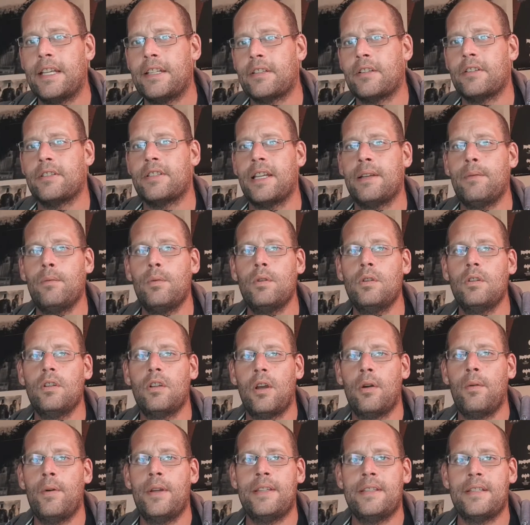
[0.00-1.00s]
is because they wouldn't
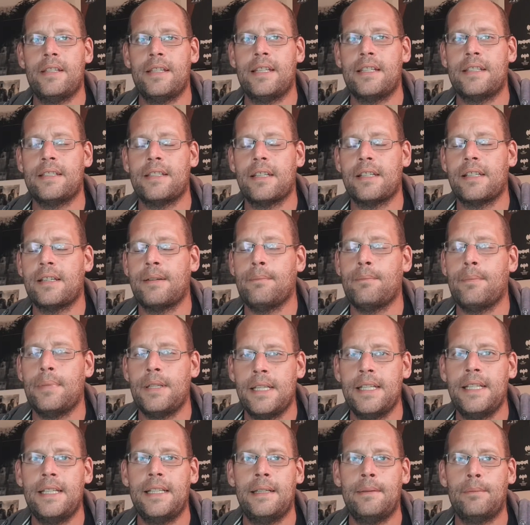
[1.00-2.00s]
go into this
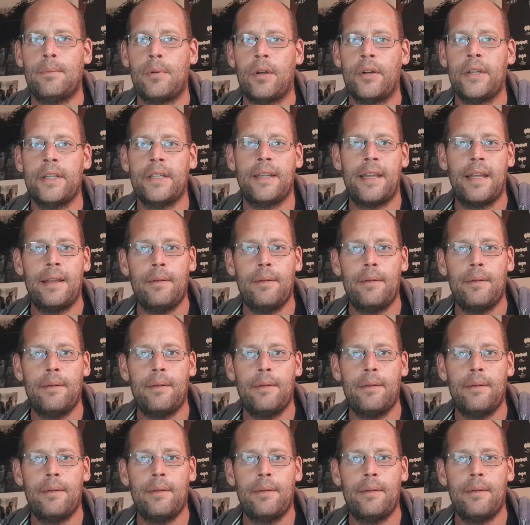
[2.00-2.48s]
completely blind.